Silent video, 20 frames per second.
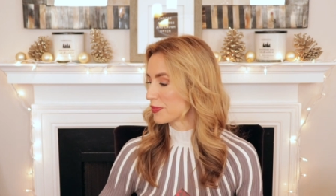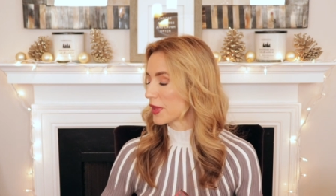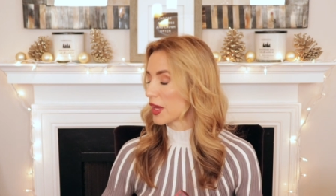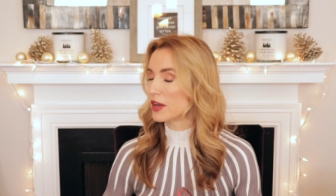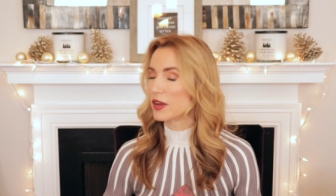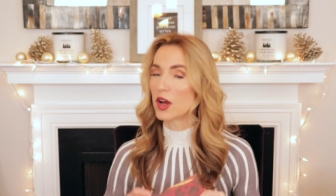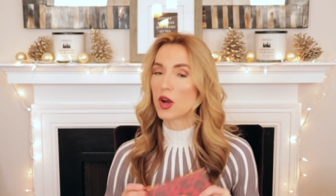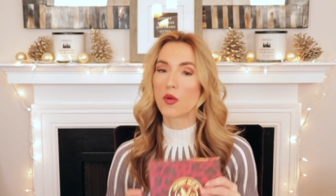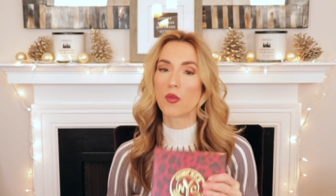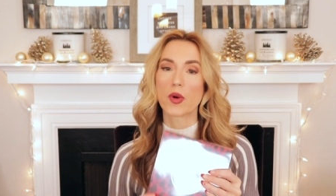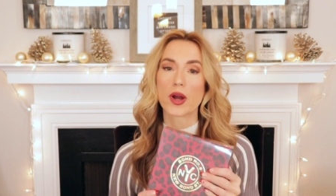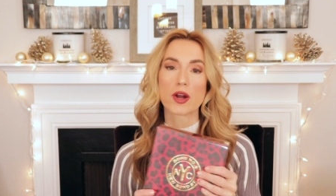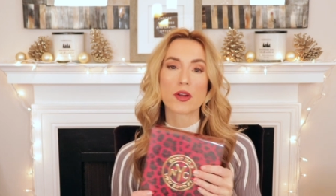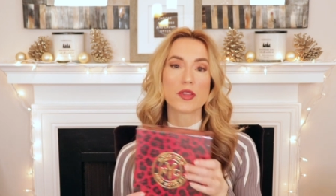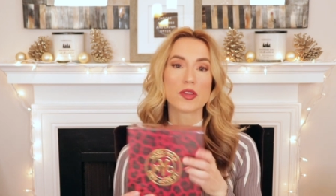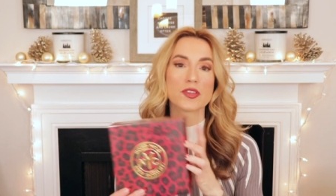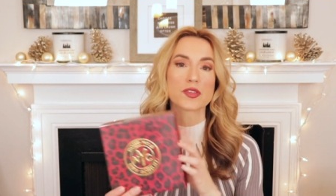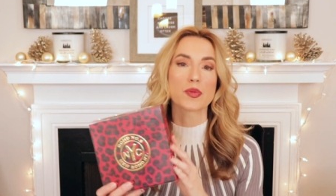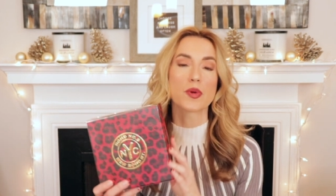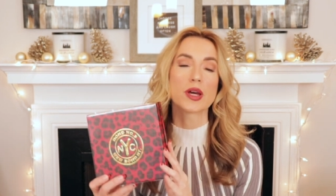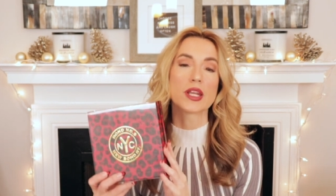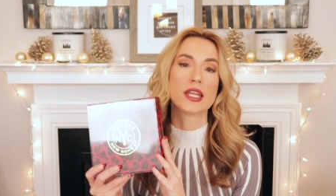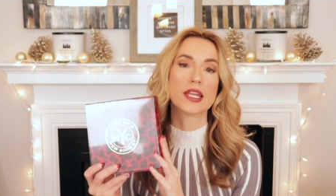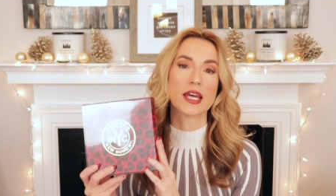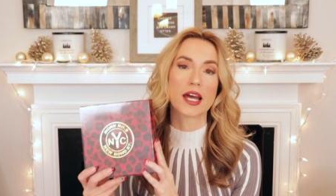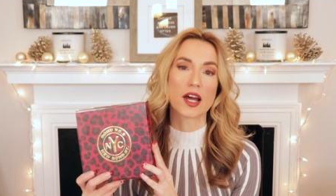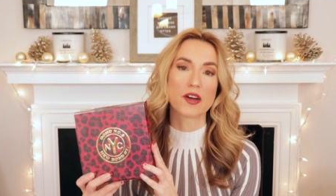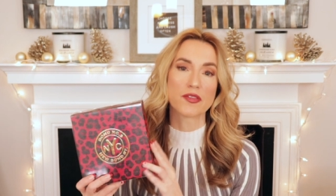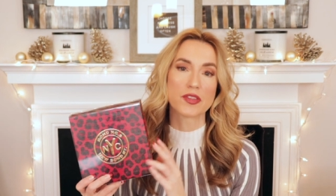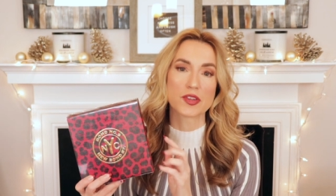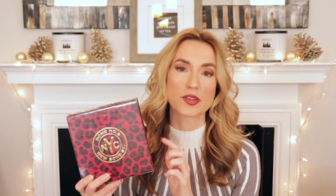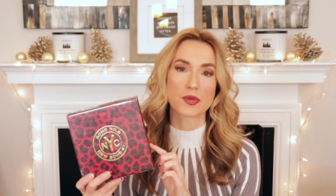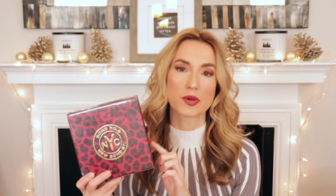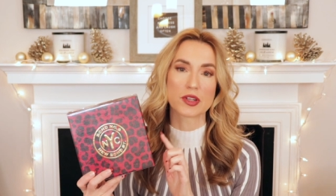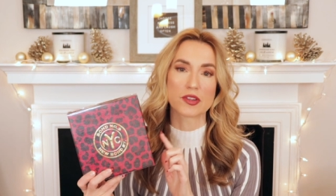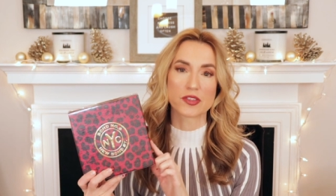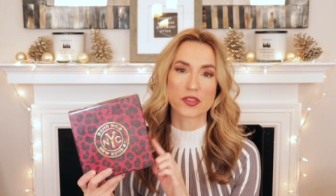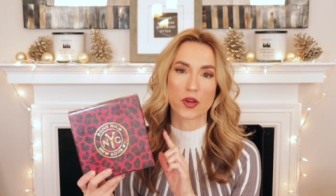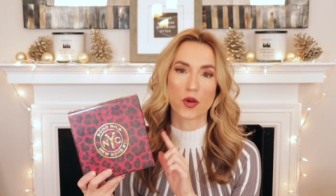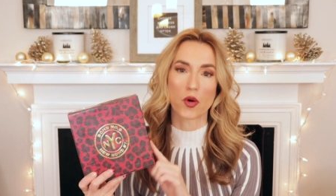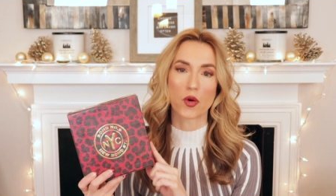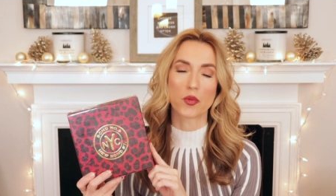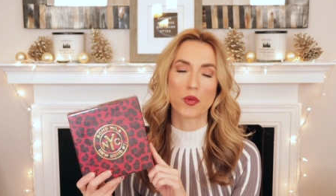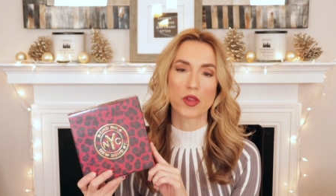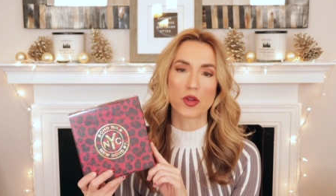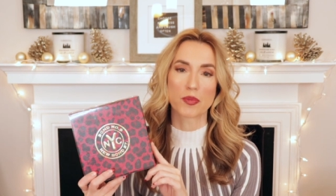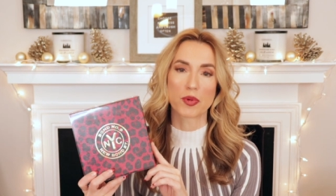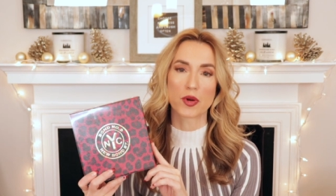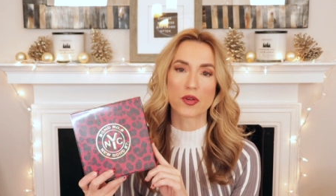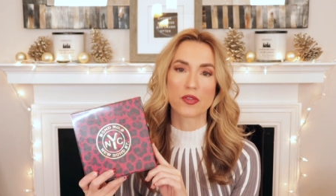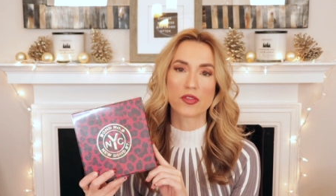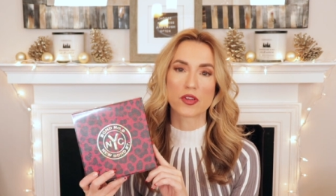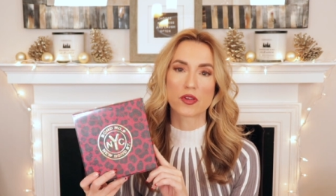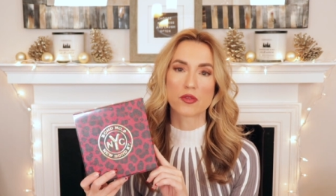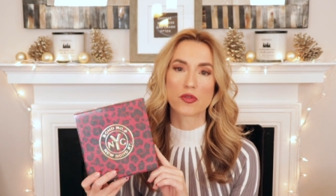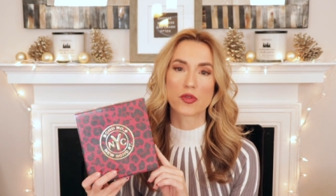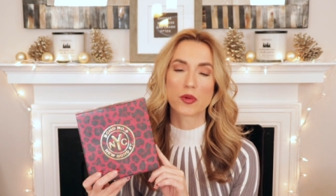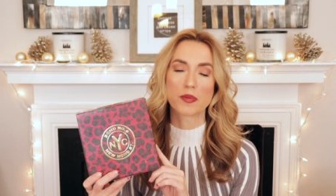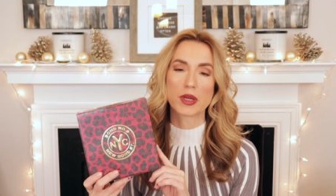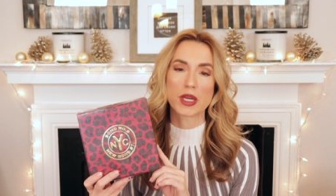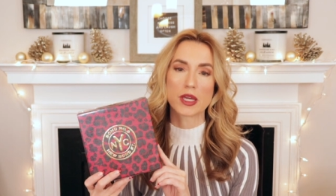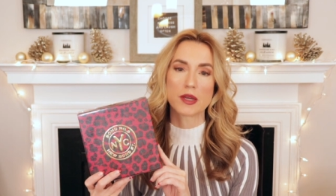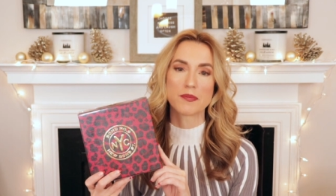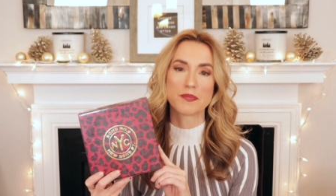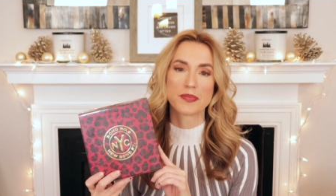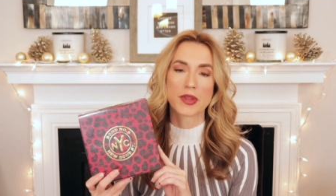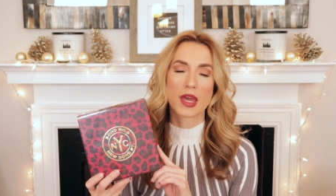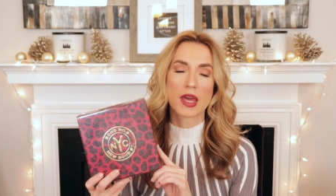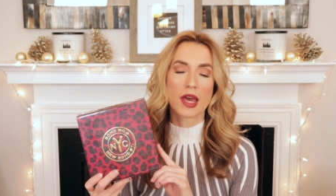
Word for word: I don't wear this one enough. This one is a cold weather perfume for me.